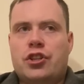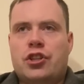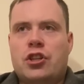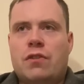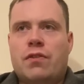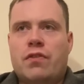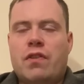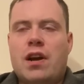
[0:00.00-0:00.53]

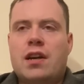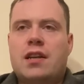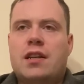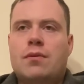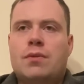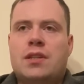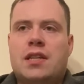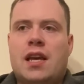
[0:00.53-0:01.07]
So for Ryan,
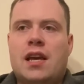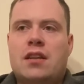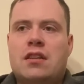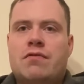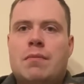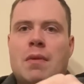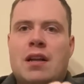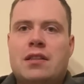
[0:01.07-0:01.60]
it was a case
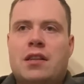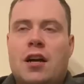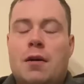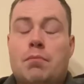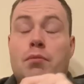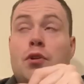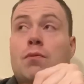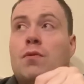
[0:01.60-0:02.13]
of, I'm on
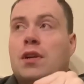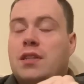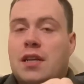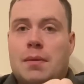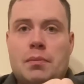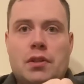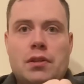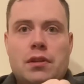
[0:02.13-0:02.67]
top, boom, what's
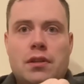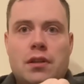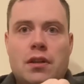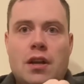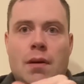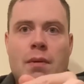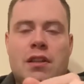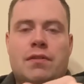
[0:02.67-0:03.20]
happened?
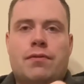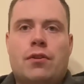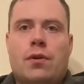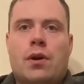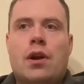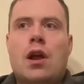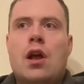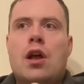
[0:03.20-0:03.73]
I'm on the
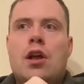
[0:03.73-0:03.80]
floor.